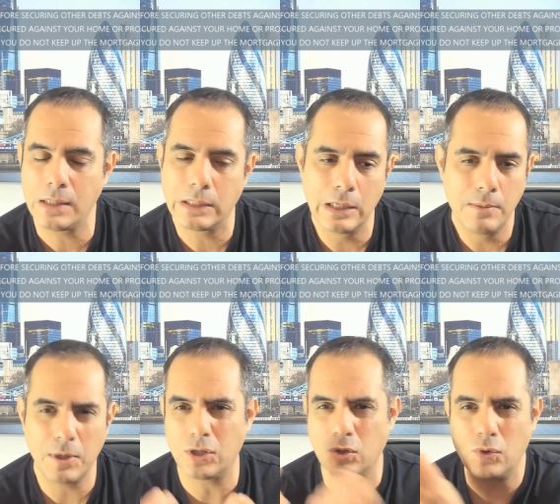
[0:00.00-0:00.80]

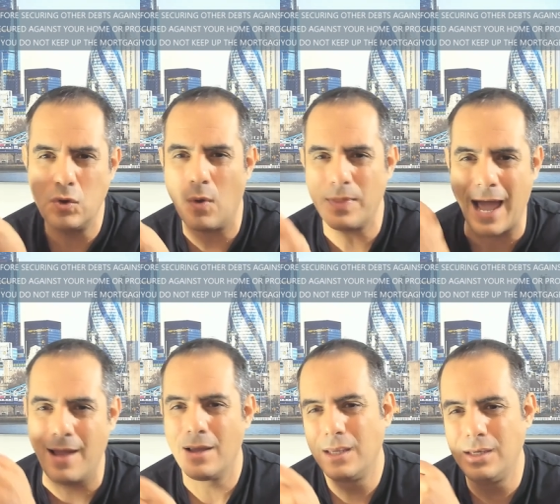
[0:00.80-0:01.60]
Because you're not that
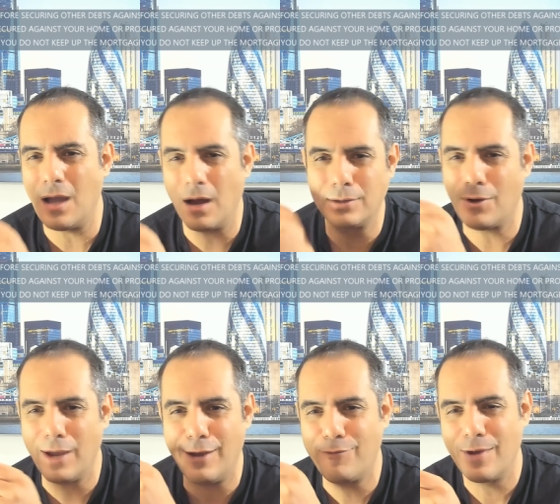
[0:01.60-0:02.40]
young,
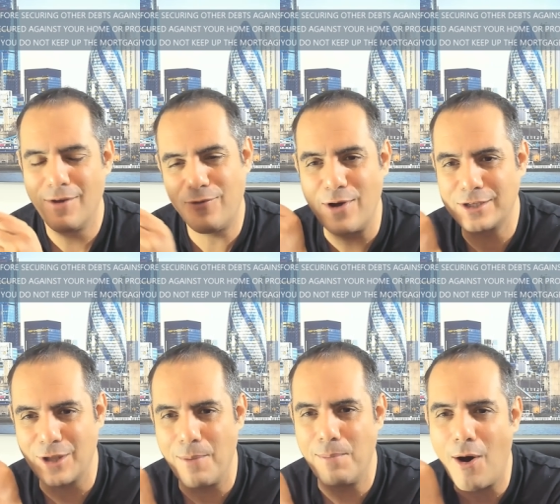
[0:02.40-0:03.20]
naive,
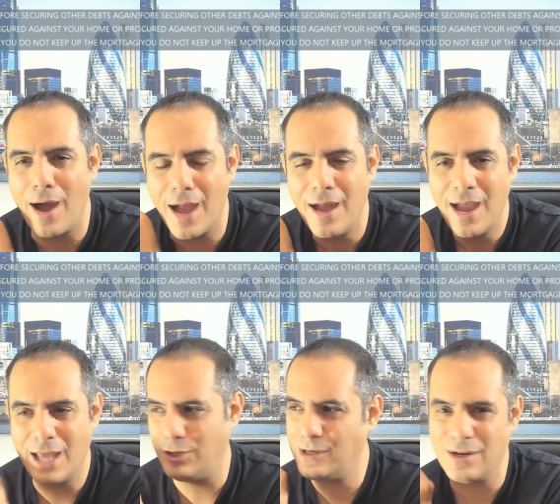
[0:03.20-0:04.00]
first-time buyer and
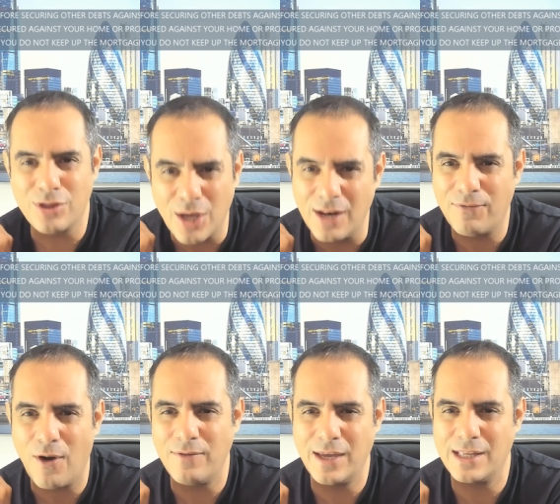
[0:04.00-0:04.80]
you did a
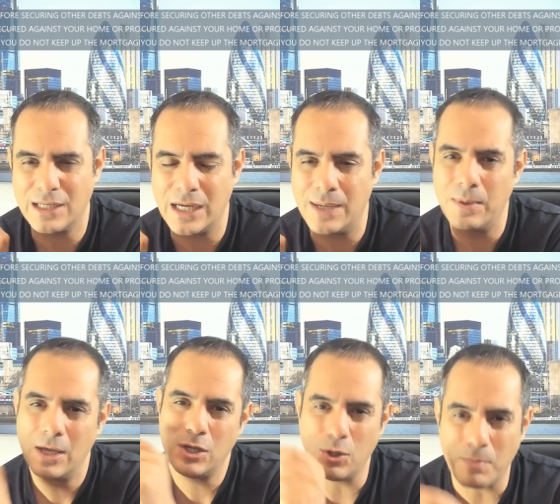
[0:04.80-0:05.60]
35-year term.
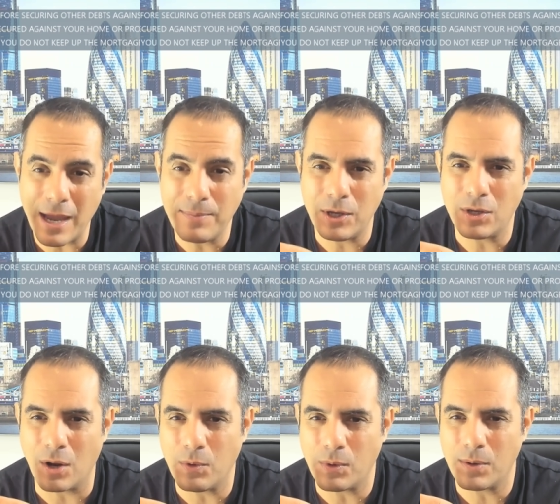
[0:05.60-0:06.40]
You
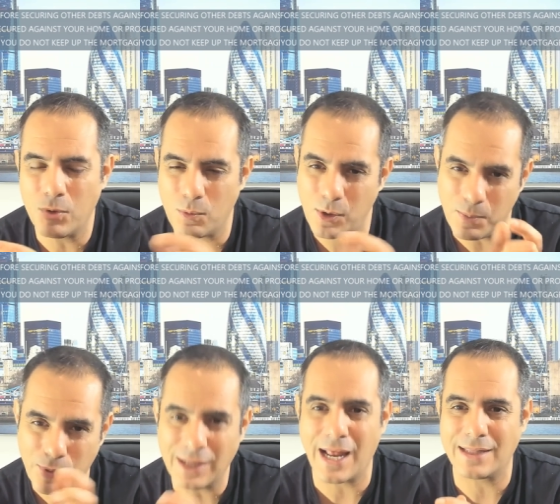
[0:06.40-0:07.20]
want to
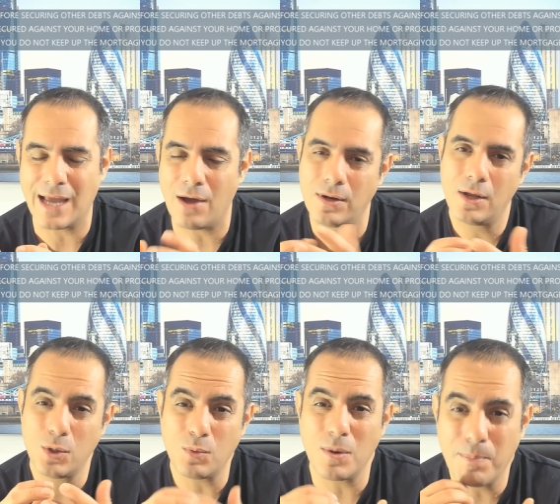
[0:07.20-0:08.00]
bring that down. You
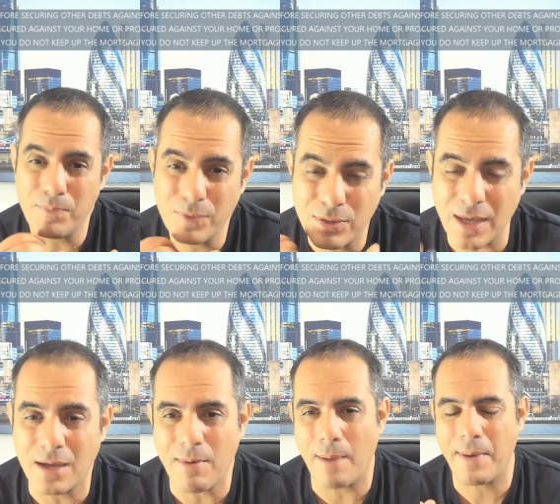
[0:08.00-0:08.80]
want to think
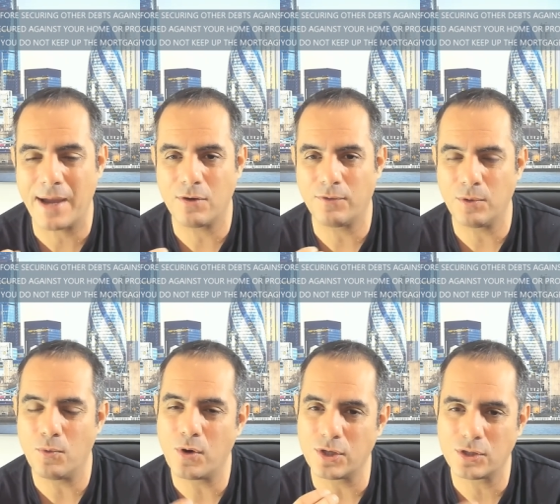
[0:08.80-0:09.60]
about paying off your
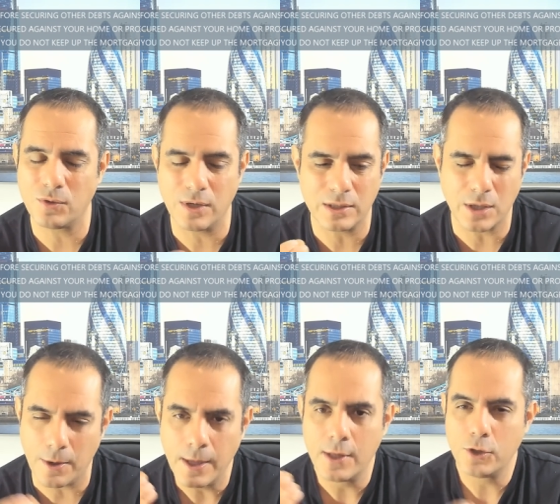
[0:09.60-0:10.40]
mortgage sooner. So
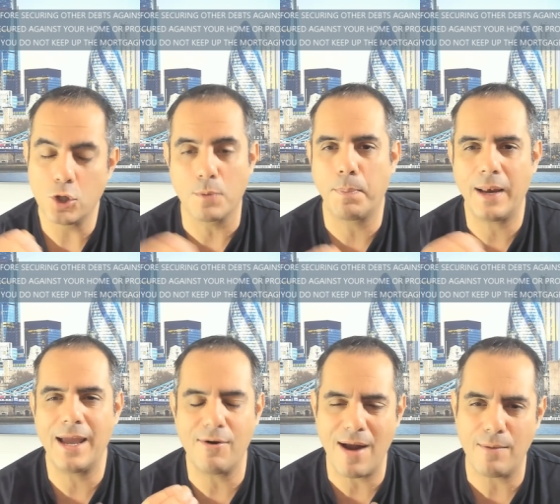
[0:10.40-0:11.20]
you can play
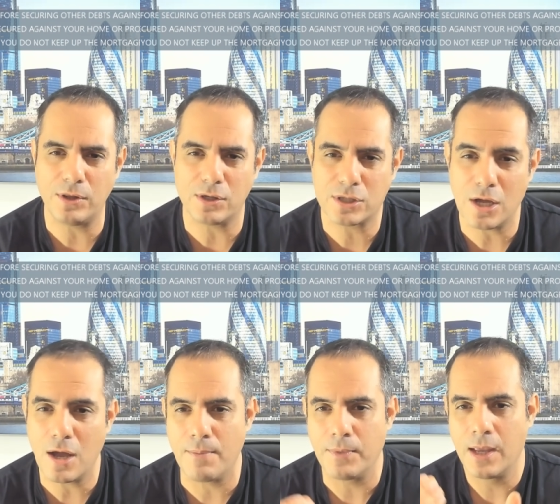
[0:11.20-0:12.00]
around with your
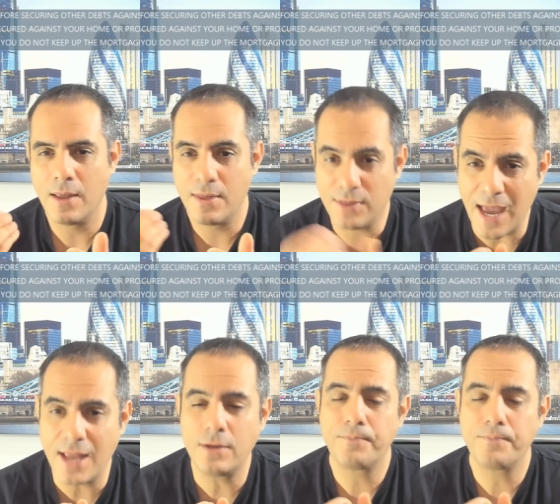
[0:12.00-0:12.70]
term. Then